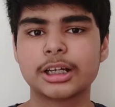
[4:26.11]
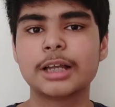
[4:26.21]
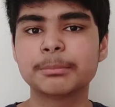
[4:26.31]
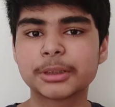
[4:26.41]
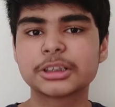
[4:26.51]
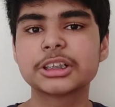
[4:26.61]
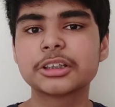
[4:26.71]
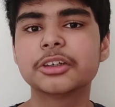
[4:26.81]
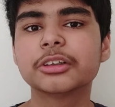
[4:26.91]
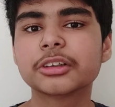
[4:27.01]
I'm
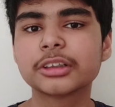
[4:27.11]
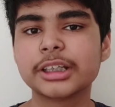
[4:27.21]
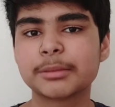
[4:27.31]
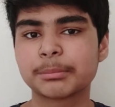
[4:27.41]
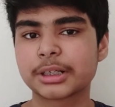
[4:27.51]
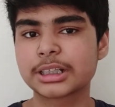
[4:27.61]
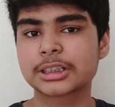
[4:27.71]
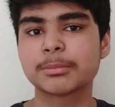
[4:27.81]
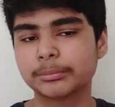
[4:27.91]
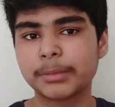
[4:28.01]
particularly
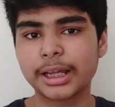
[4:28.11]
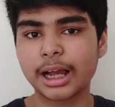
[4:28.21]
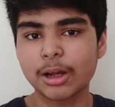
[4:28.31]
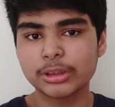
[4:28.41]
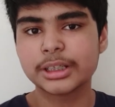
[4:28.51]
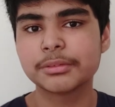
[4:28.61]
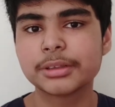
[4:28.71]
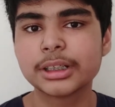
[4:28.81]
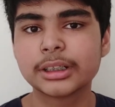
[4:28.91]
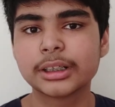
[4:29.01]
impressed by how they've